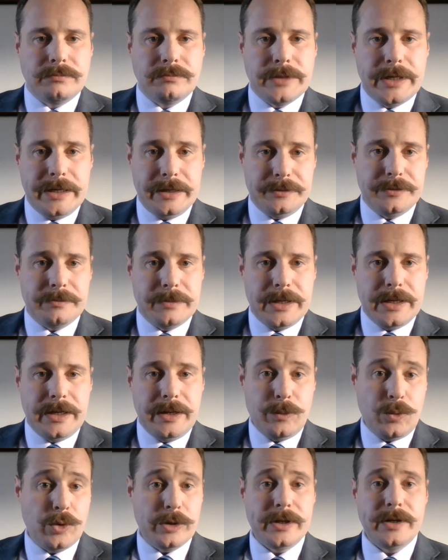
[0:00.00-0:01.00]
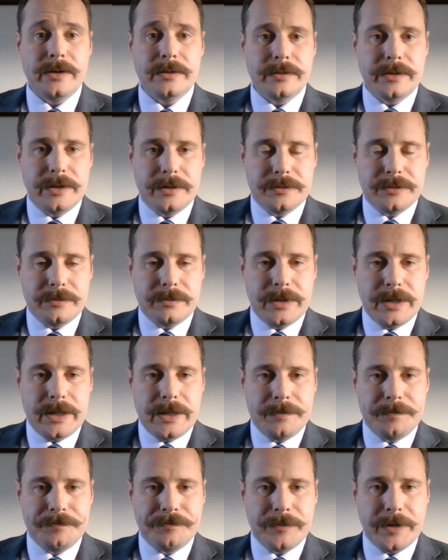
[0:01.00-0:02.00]
an innocent man, he walked in as an innocent
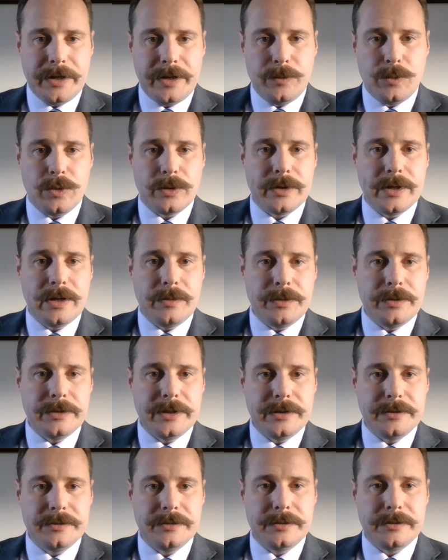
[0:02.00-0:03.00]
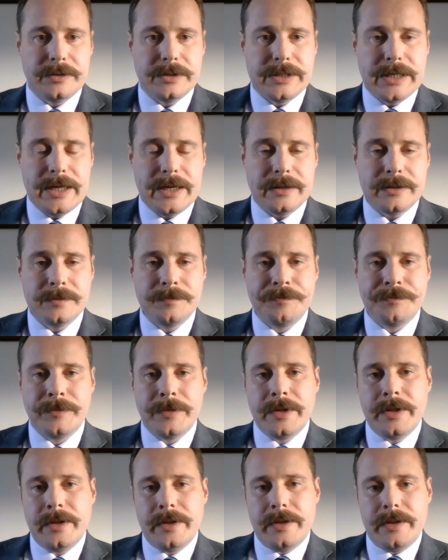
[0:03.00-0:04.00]
man, and he walked out with his innocence intact.
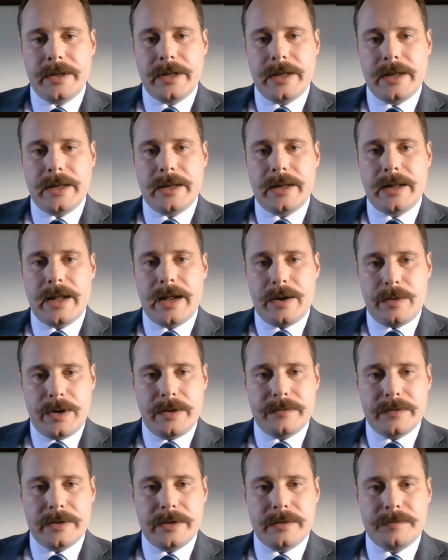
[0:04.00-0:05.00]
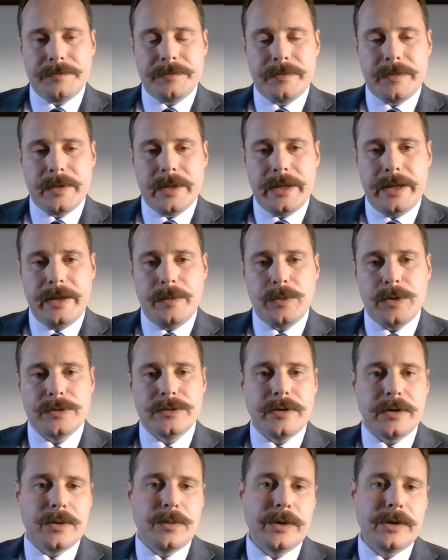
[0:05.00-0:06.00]
However, he was
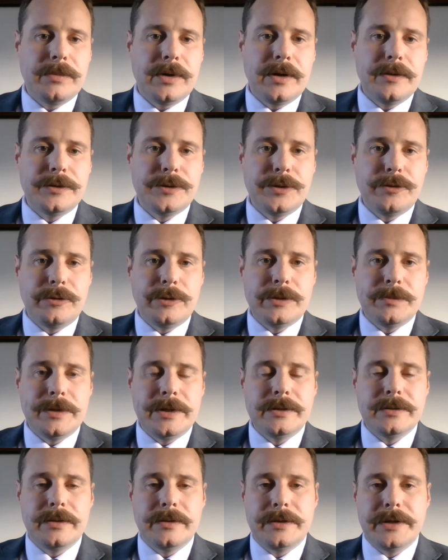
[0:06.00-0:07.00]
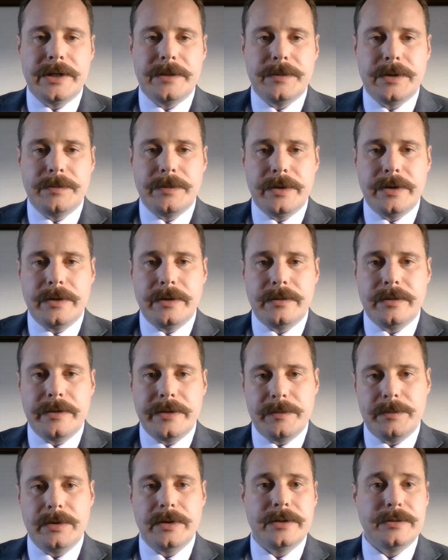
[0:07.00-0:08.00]
not acquitted by the jury, which means that the DPP
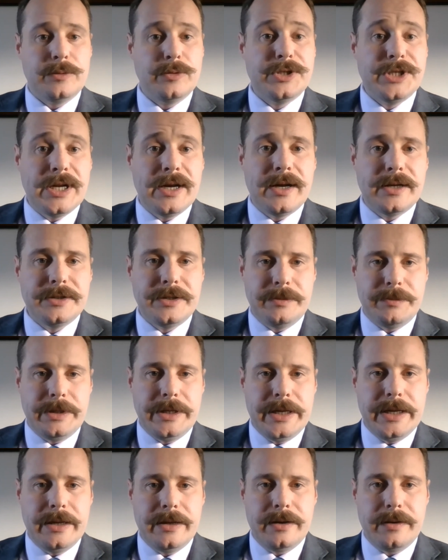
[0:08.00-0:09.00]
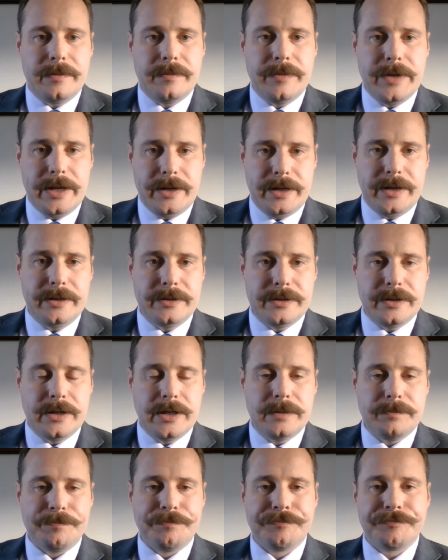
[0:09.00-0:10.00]
and the police could charge him again at any
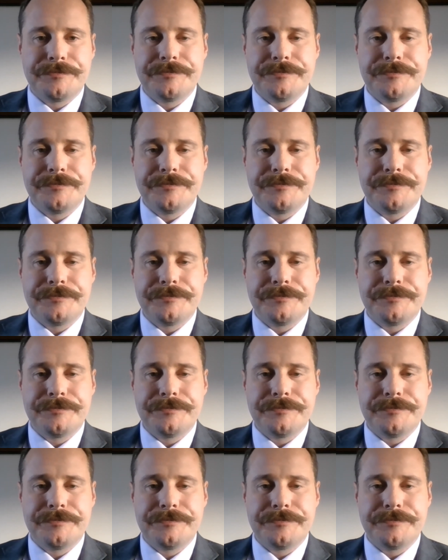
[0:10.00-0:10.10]
time.